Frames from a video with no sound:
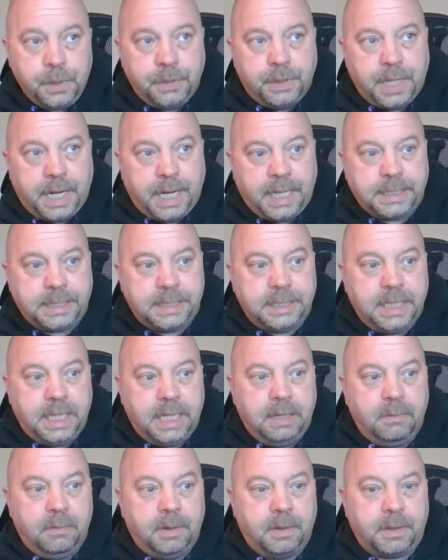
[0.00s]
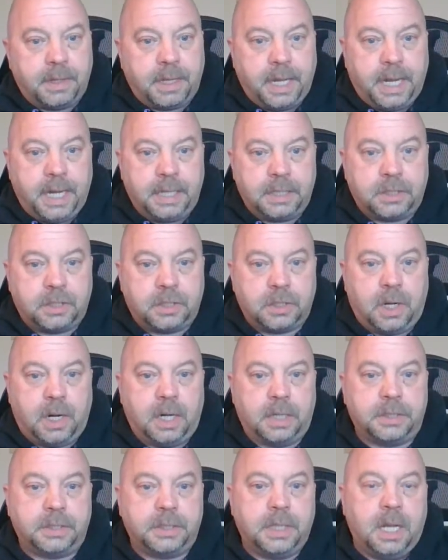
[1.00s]
that I see with Gantt
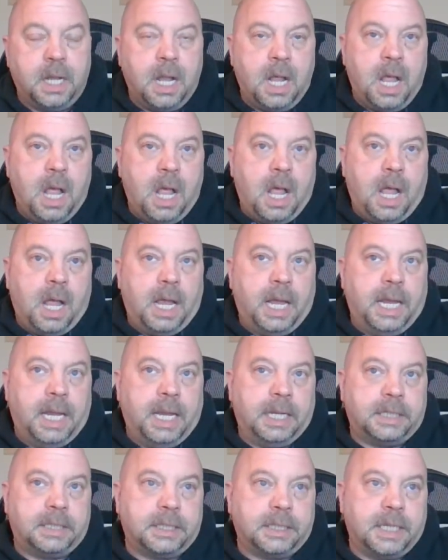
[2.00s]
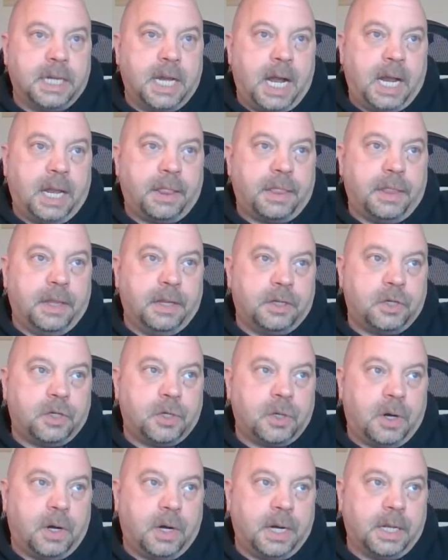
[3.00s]
charts, it's not the
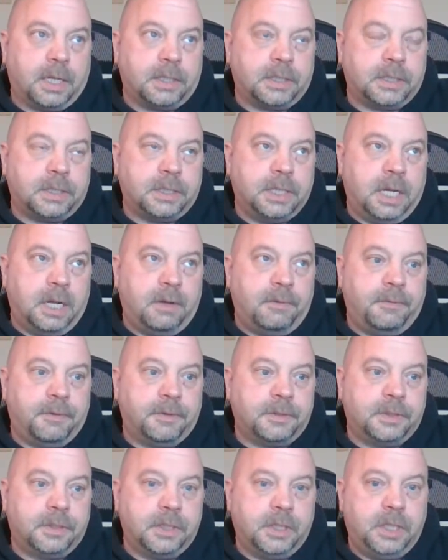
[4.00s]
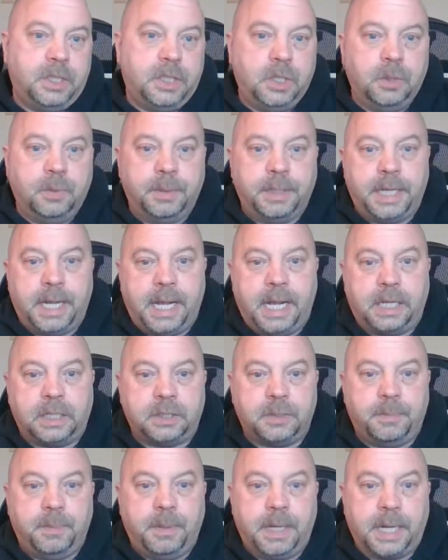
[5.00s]
chart itself, it's the human
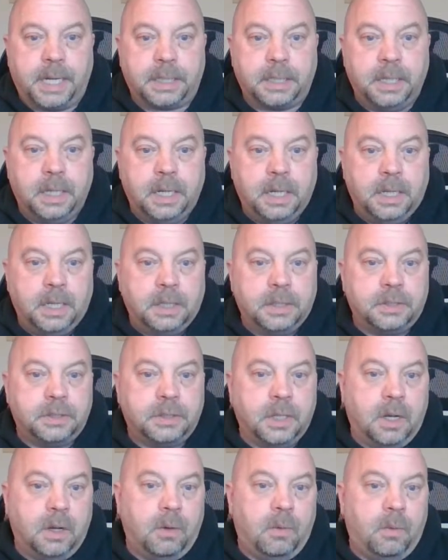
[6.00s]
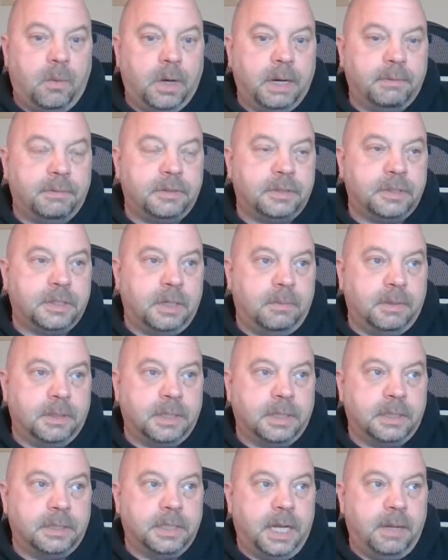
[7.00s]
aspect. So what if
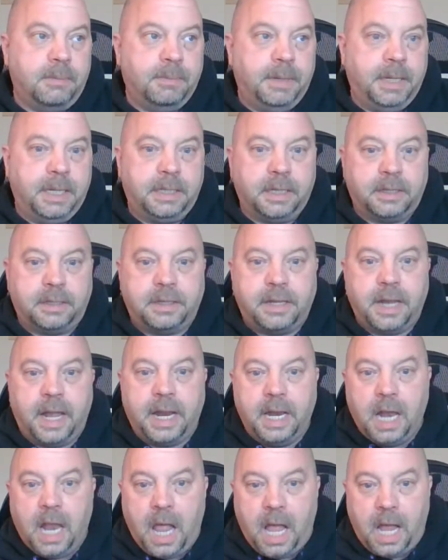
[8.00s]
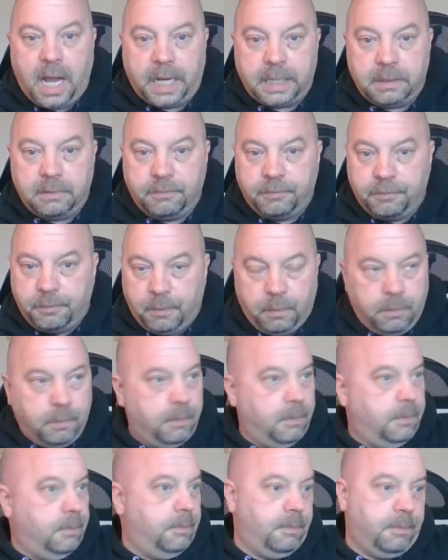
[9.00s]
someone does not meet the deadline for